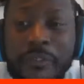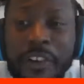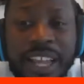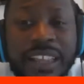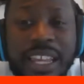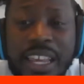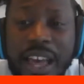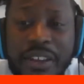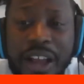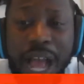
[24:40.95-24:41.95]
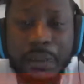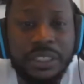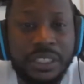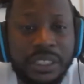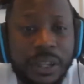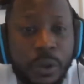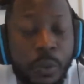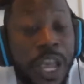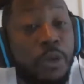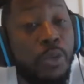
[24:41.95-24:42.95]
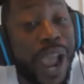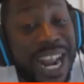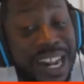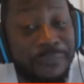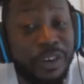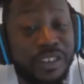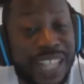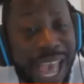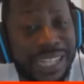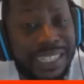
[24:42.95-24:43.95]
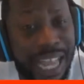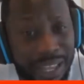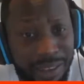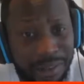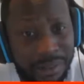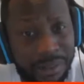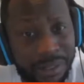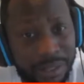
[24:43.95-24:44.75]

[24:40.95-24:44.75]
Forget the other options. We waited for Zach Taylor.